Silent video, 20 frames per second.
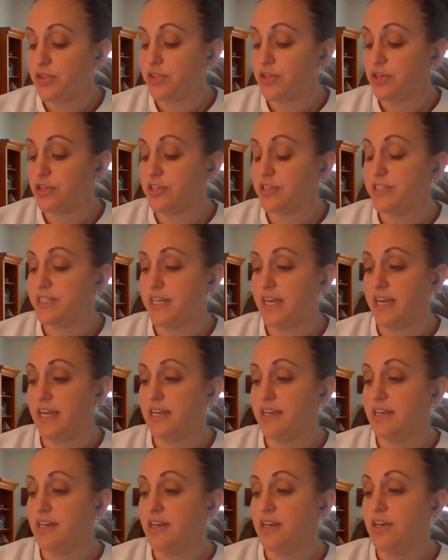3rd
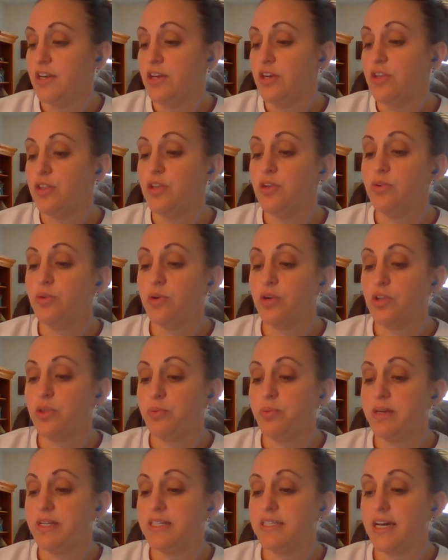day, the north
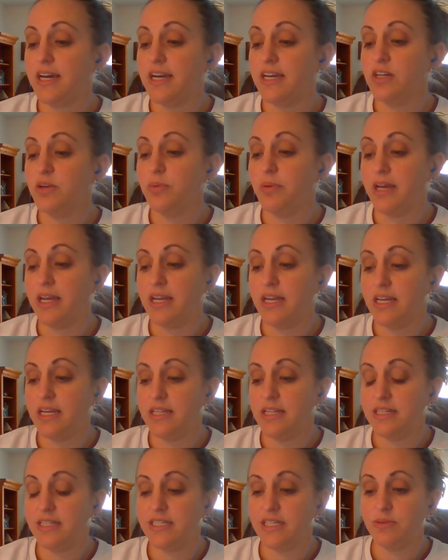wind died away
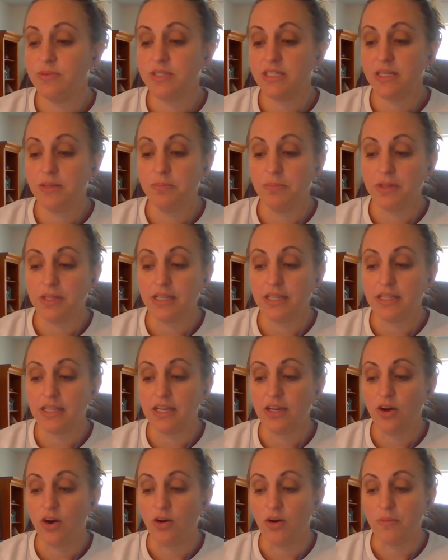and the sea was completely
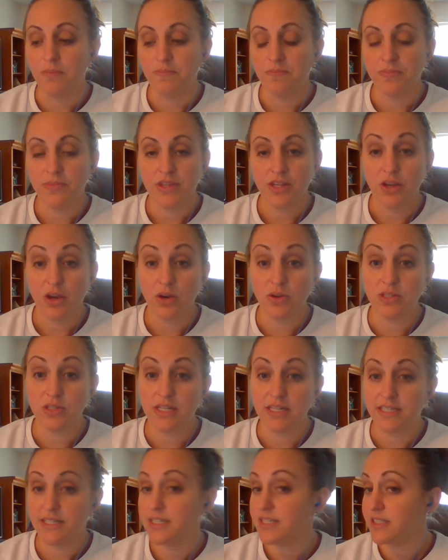calm.
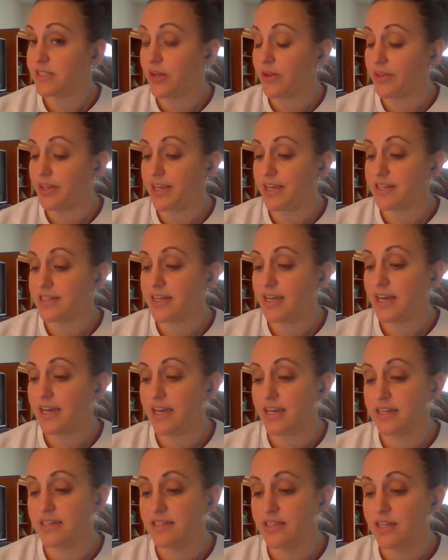Odysseus saw land
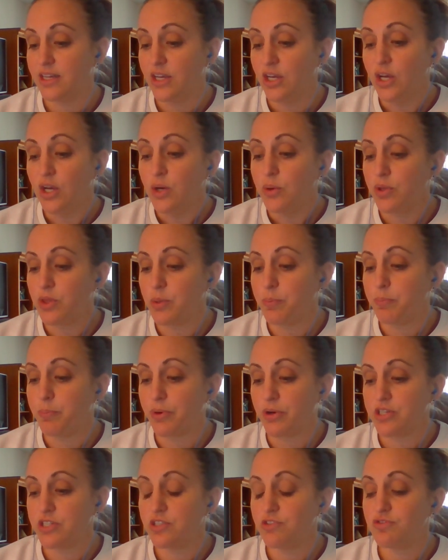ahead. With a
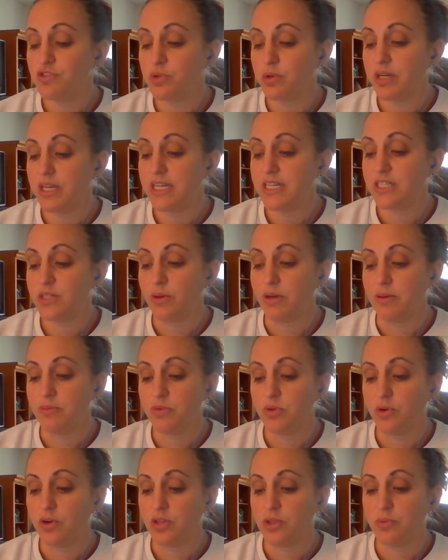burst of joy, he swam
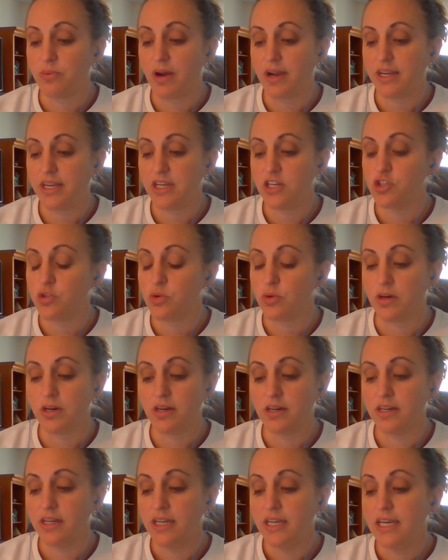toward the rocky
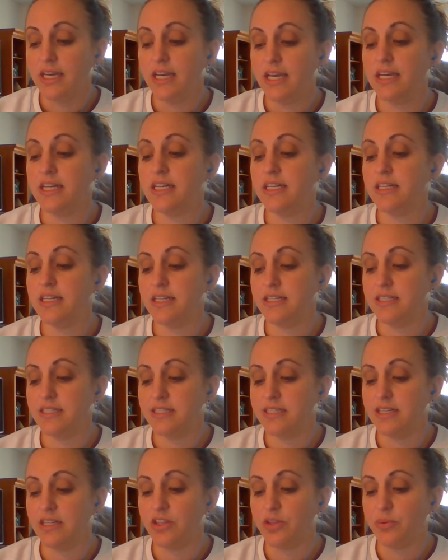shore. In an
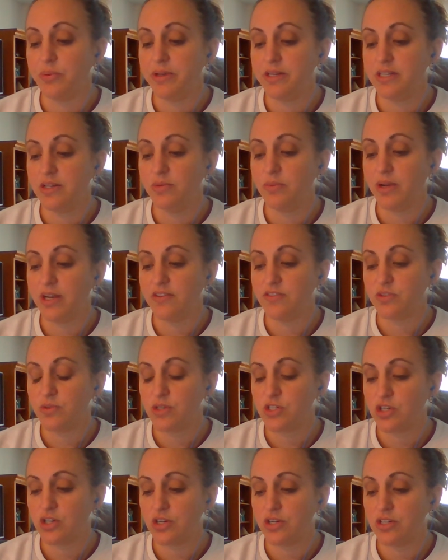instant, the wind and waves
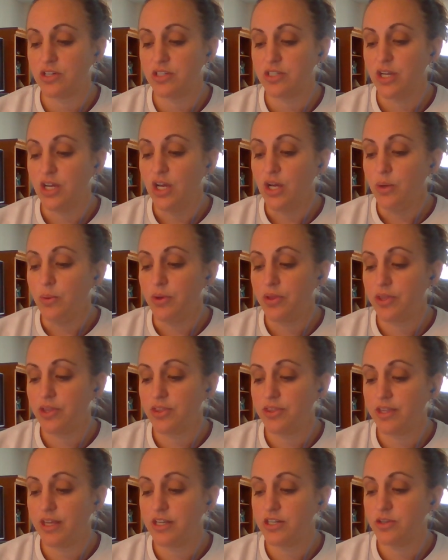returned. With a
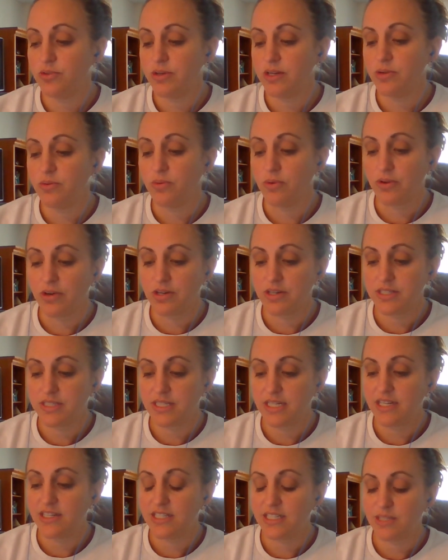thundering roar,
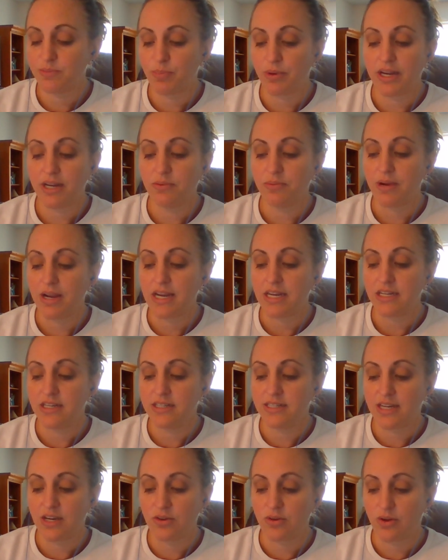sea spray rained
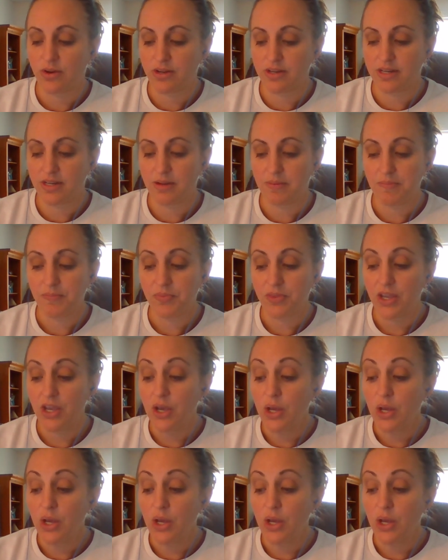down on him.